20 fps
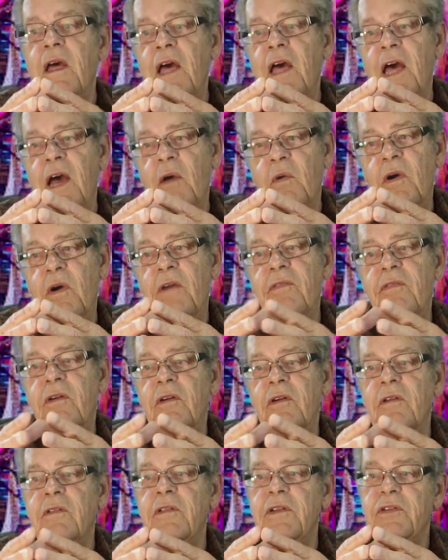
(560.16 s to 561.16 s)

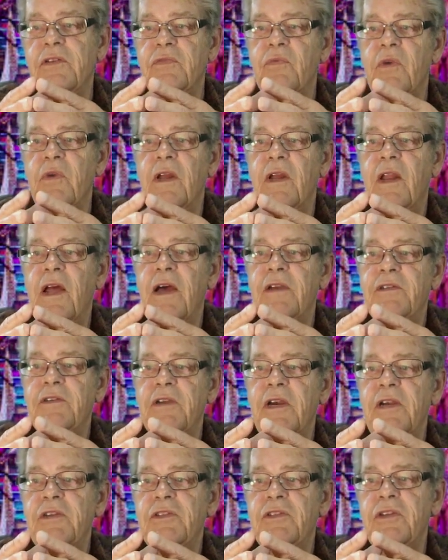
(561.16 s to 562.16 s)
However, this
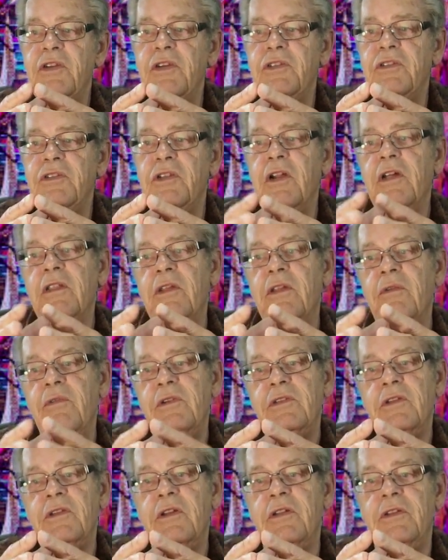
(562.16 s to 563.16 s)
realization is not the
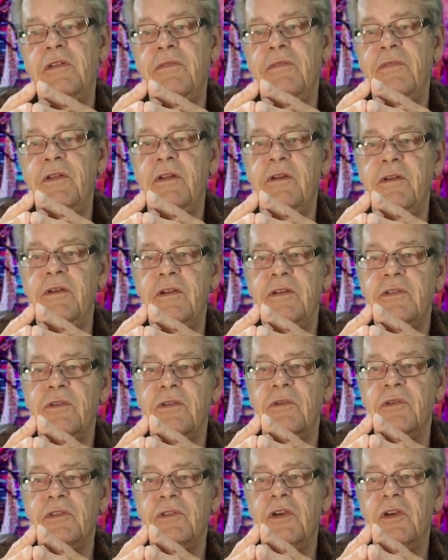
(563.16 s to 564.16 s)
result of illness
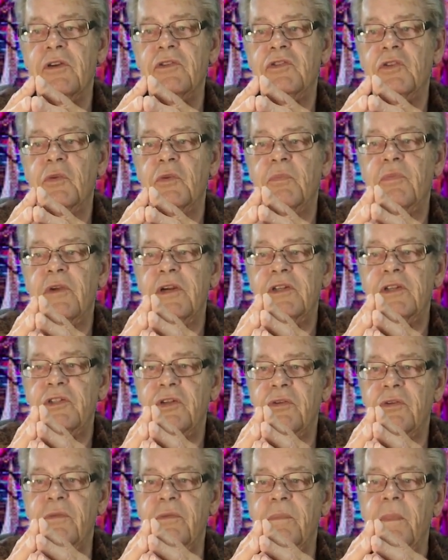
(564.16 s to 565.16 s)
or social
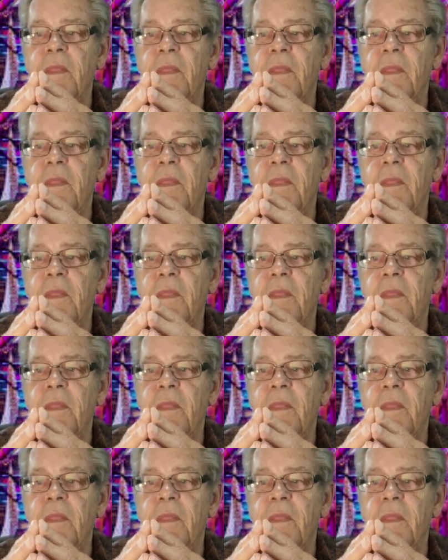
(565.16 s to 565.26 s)
pressure.